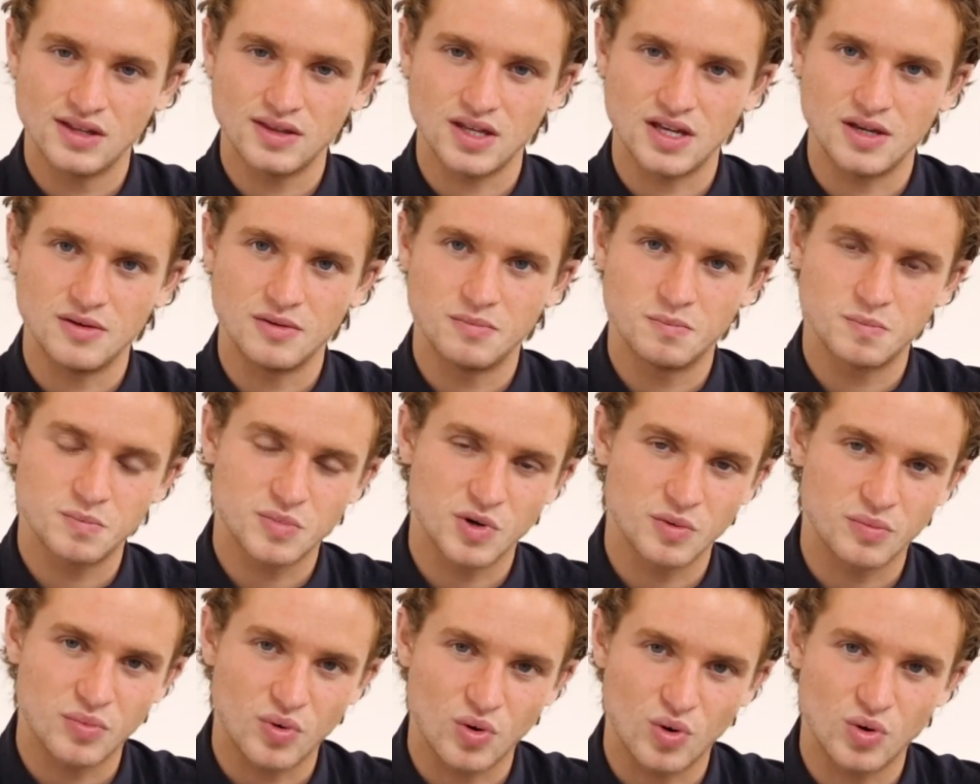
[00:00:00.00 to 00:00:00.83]
The
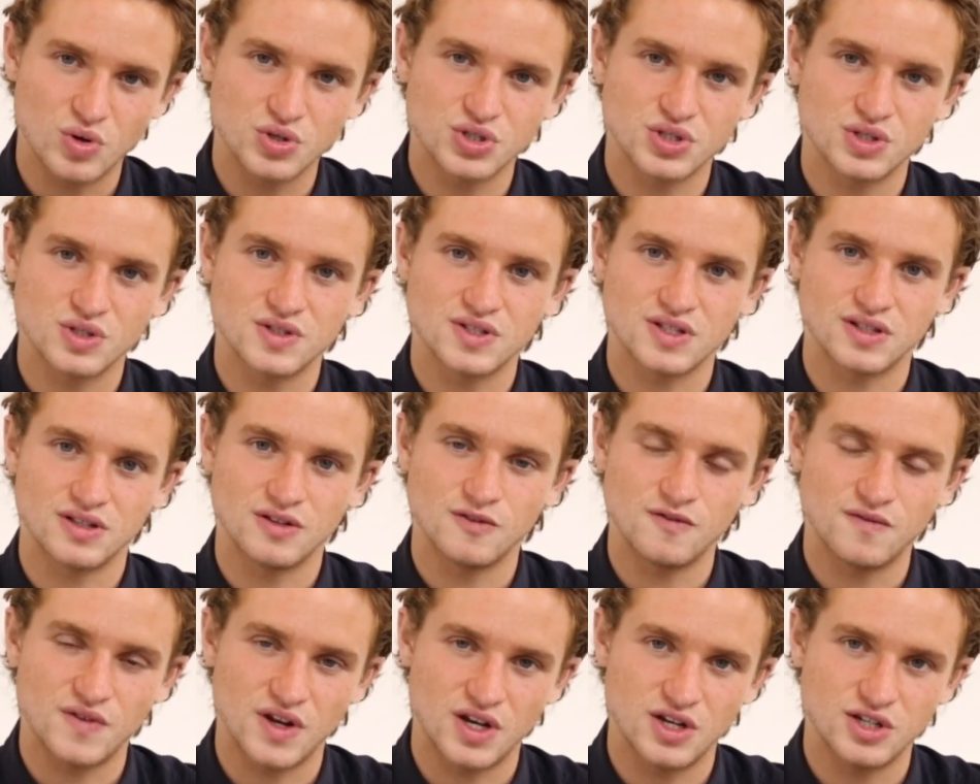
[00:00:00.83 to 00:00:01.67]
proportions
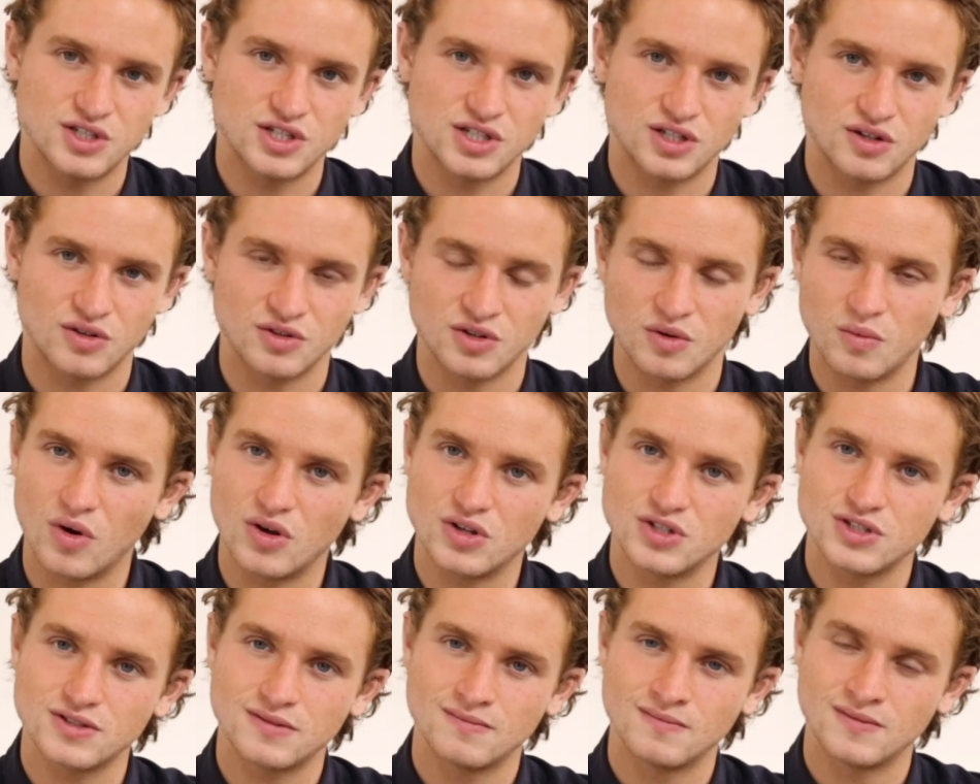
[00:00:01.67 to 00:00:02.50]
and the finishing on the
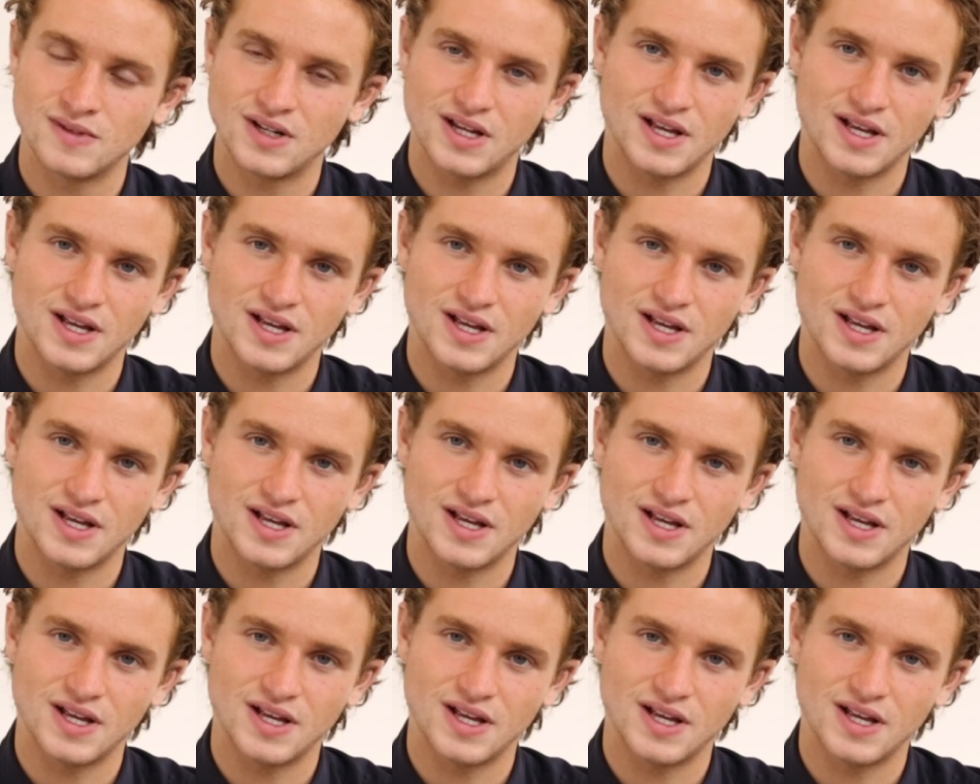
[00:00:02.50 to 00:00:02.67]
watch